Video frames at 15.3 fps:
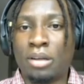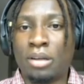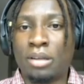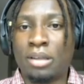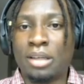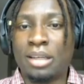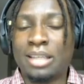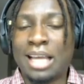
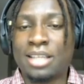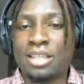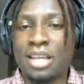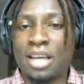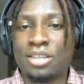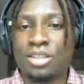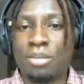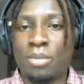That's an
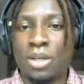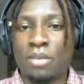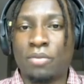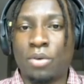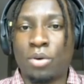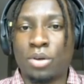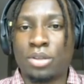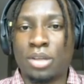estimate, of
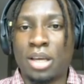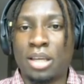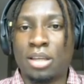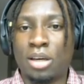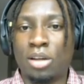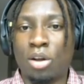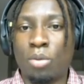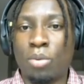course, and
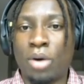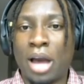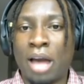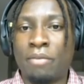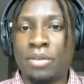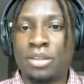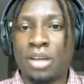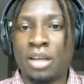the global
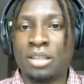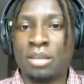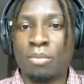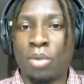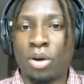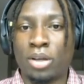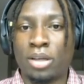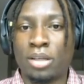
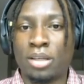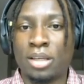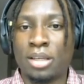advertising market